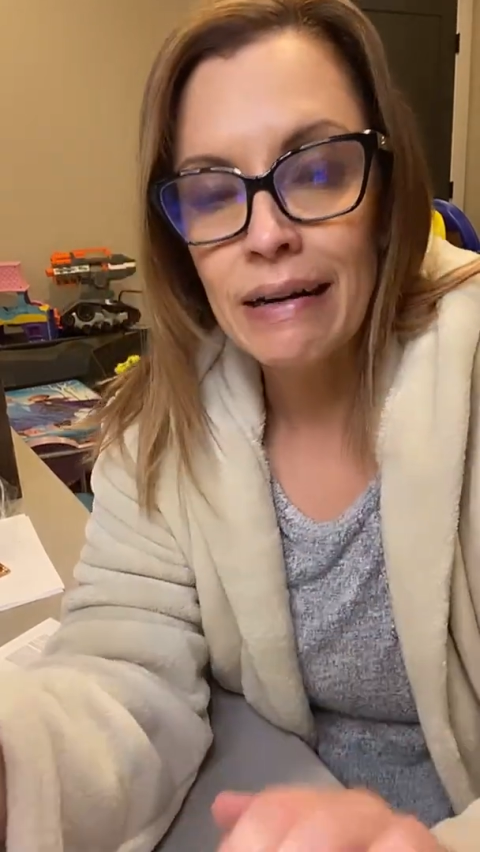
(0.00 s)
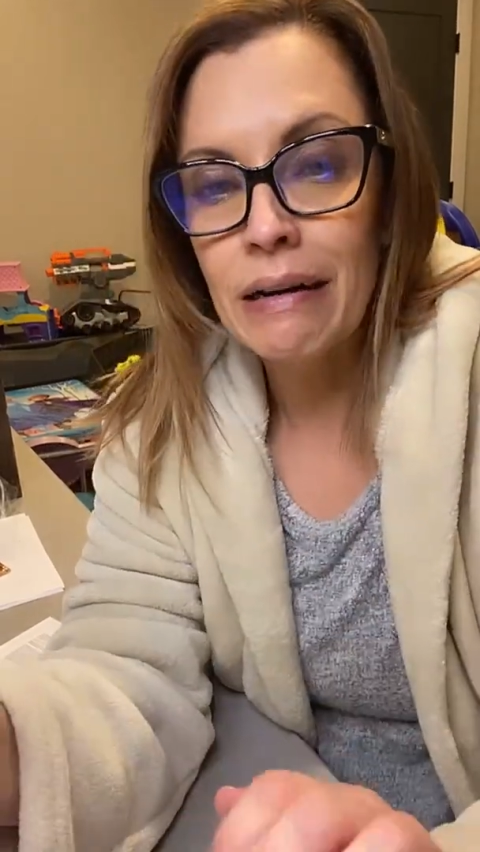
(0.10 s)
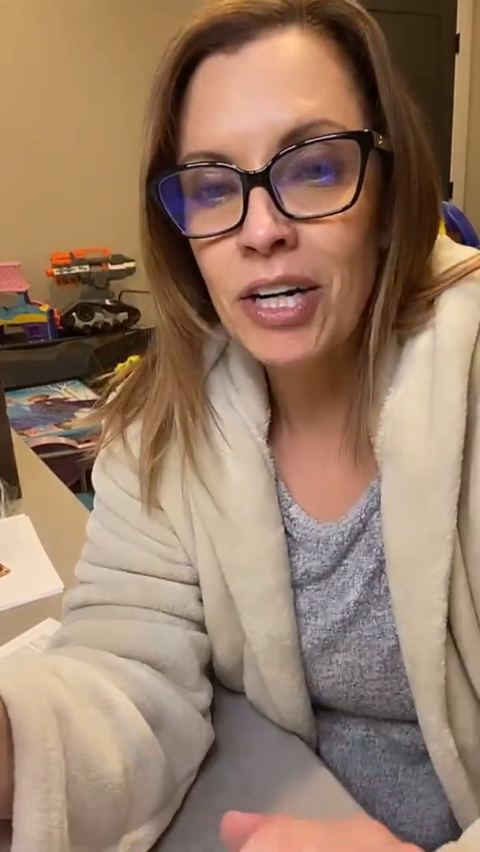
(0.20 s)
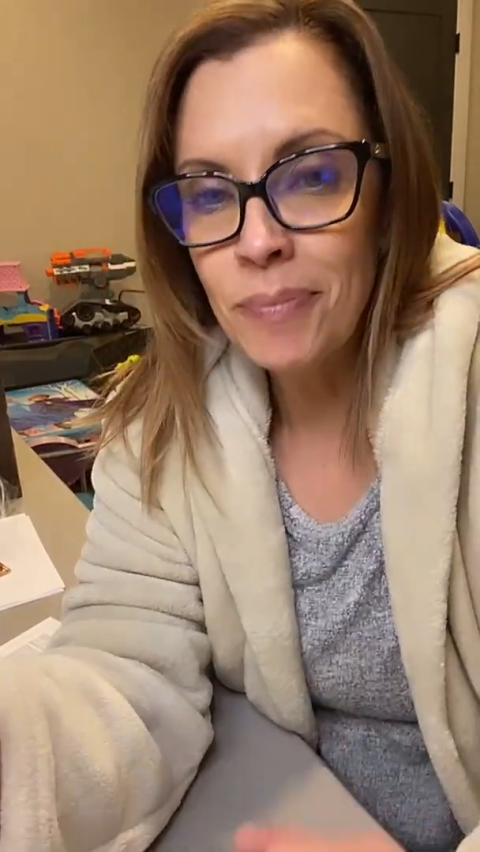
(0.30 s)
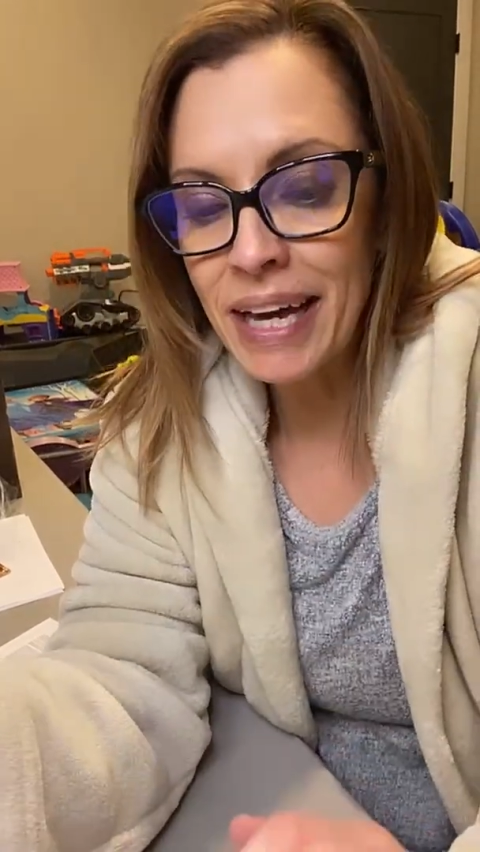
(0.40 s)

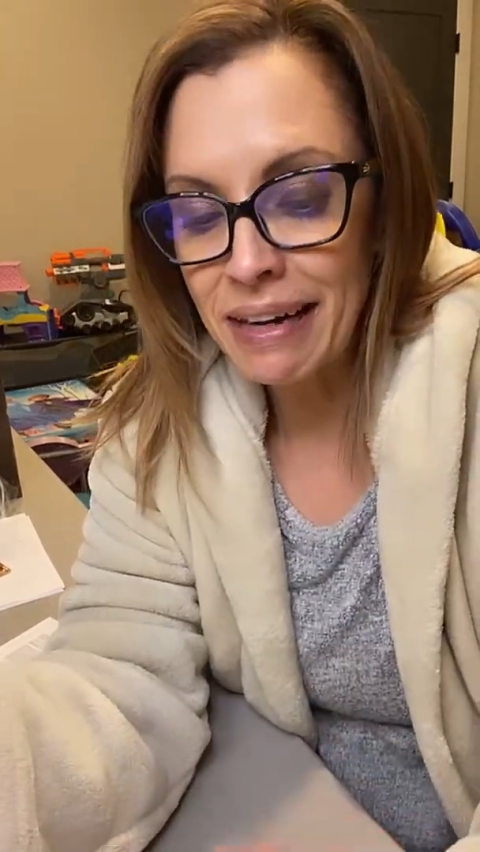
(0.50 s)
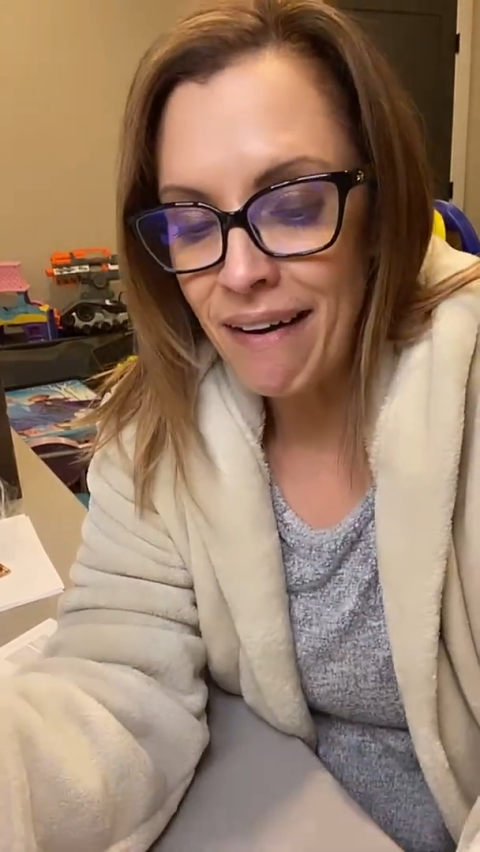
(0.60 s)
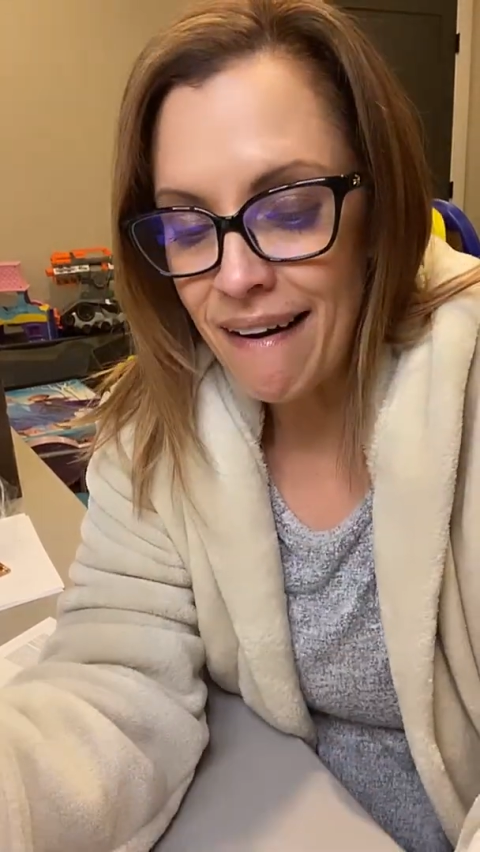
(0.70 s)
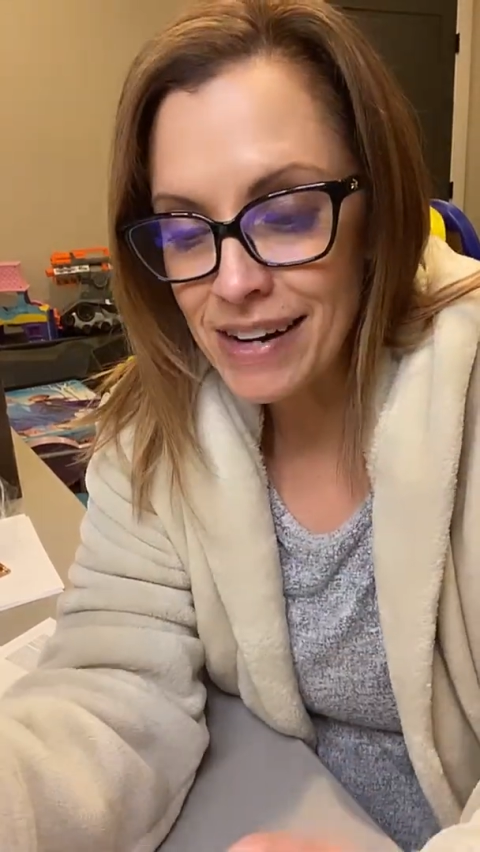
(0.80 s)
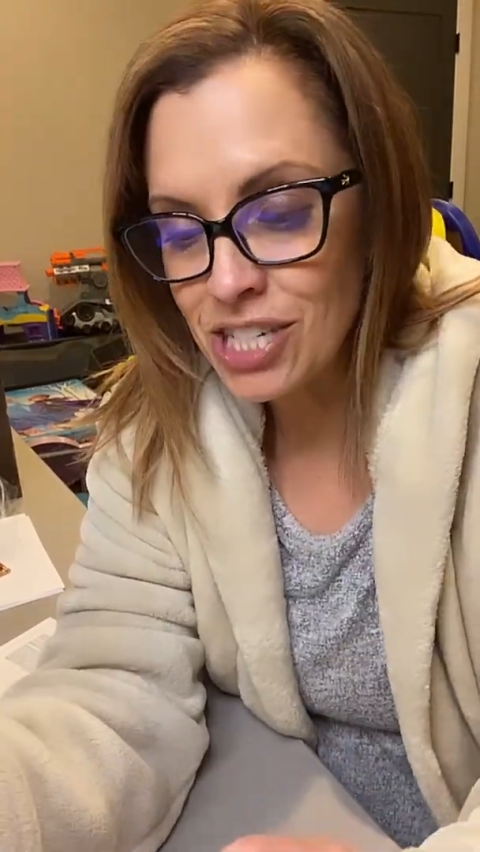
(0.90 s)
oh my
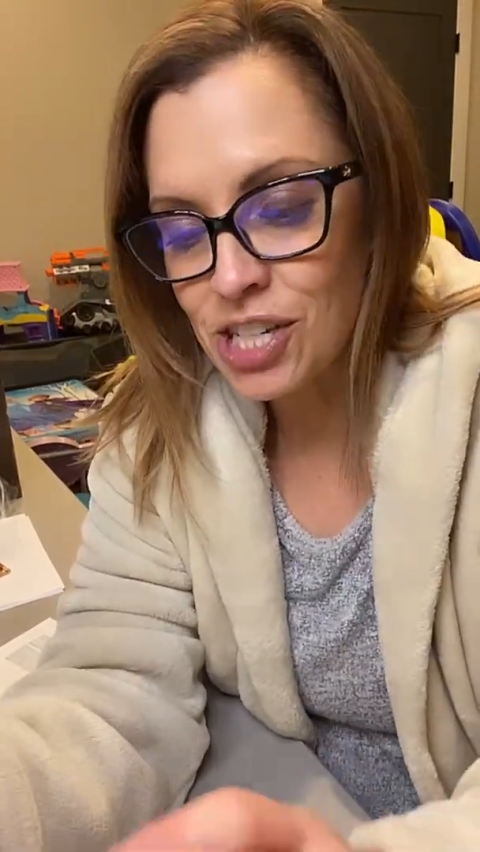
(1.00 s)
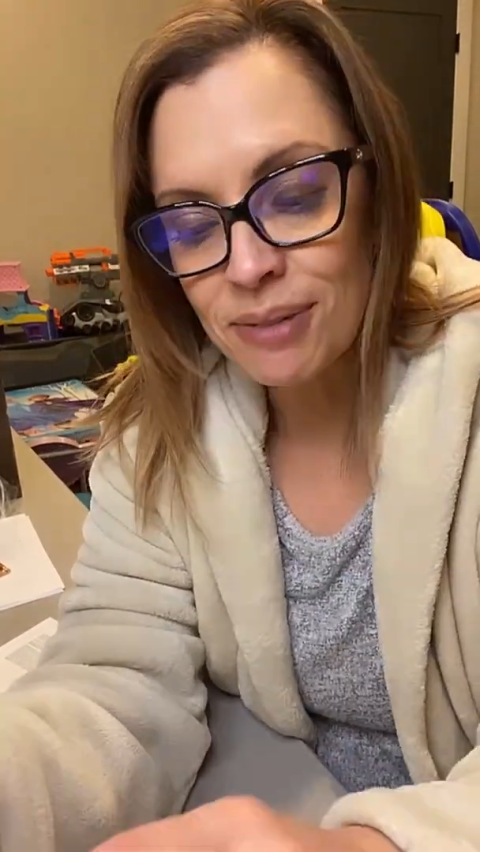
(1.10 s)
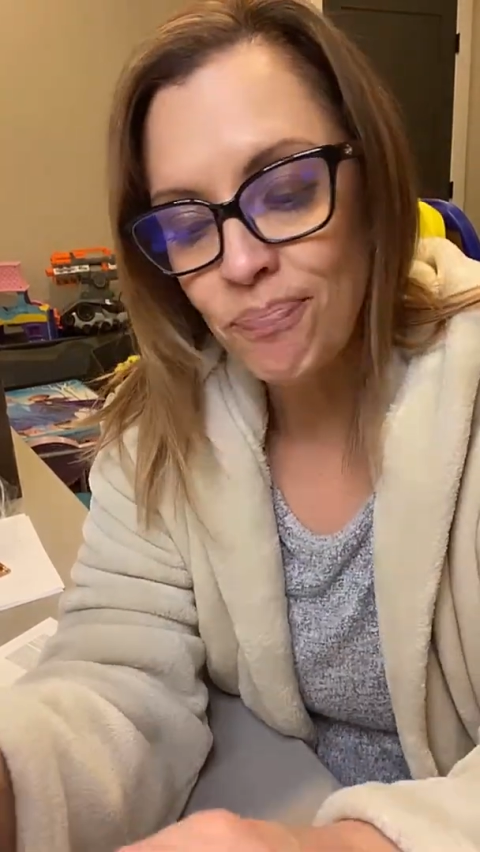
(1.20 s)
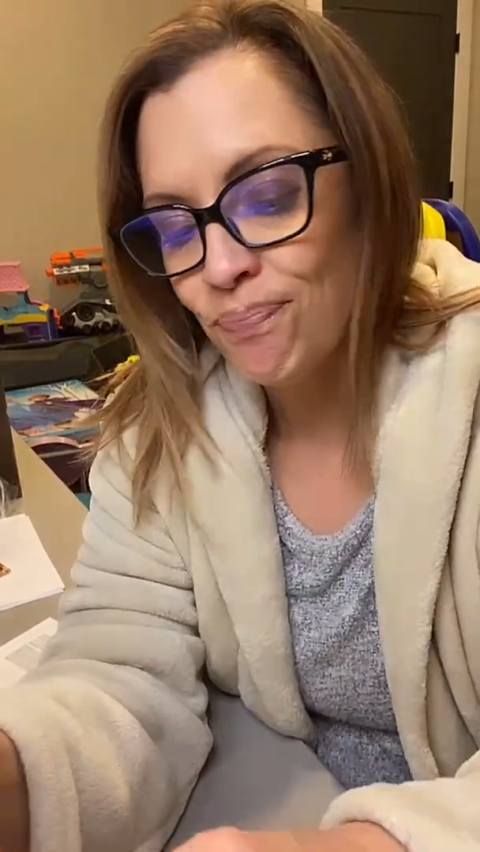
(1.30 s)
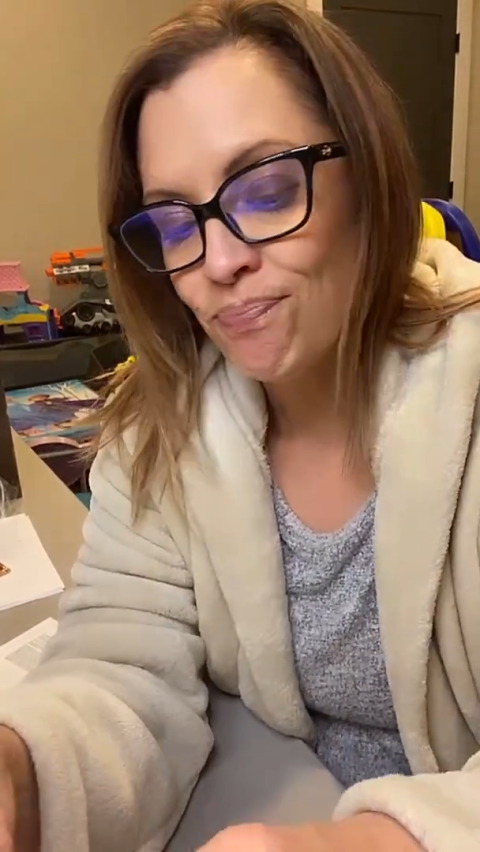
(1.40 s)
gosh, and